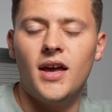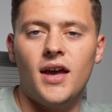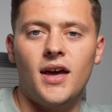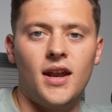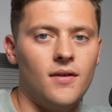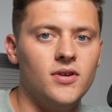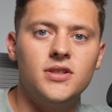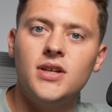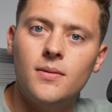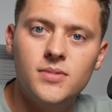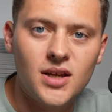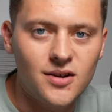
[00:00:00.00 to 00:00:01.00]
And every
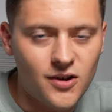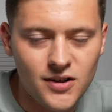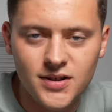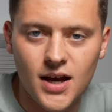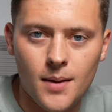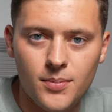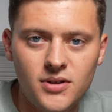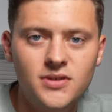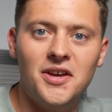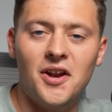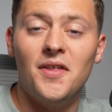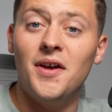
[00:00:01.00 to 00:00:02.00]
time 10 calls happens,
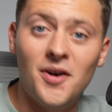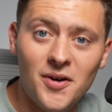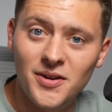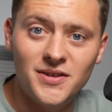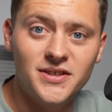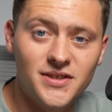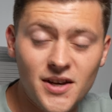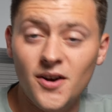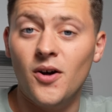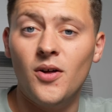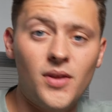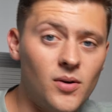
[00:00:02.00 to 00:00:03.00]
they don't close a
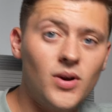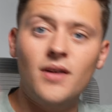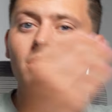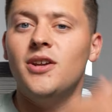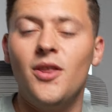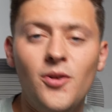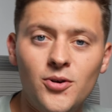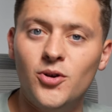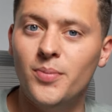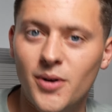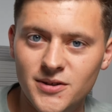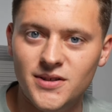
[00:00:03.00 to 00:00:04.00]
deal. Then we have another new
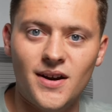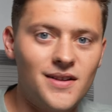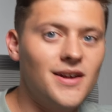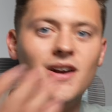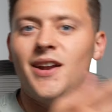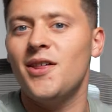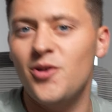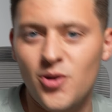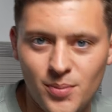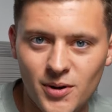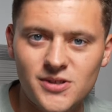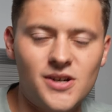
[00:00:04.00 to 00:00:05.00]
person and then another new
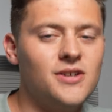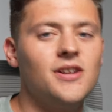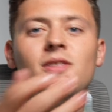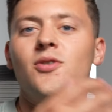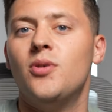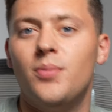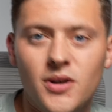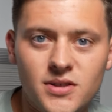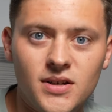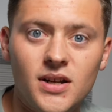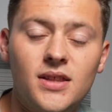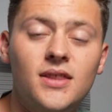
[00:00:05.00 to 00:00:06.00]
person, another new
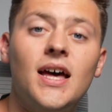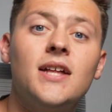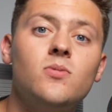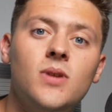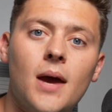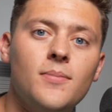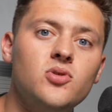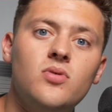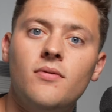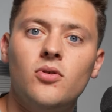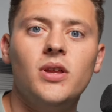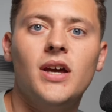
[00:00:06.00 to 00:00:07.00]
person. And that's what happens when you
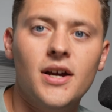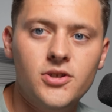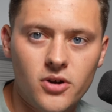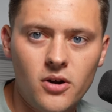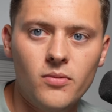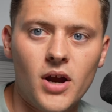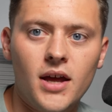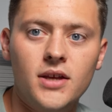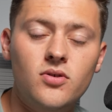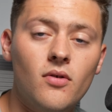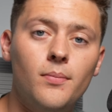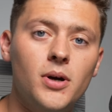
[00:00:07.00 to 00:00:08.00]
have a really high churn rate
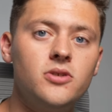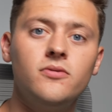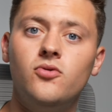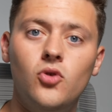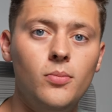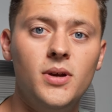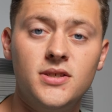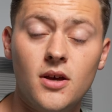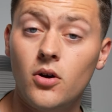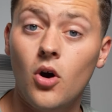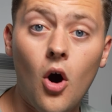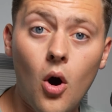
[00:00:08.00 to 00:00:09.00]
is you have a bunch of newbies that
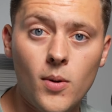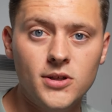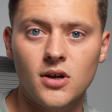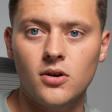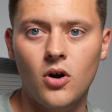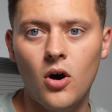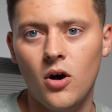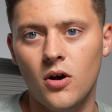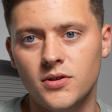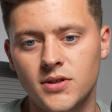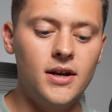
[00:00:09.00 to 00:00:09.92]
are always on calls.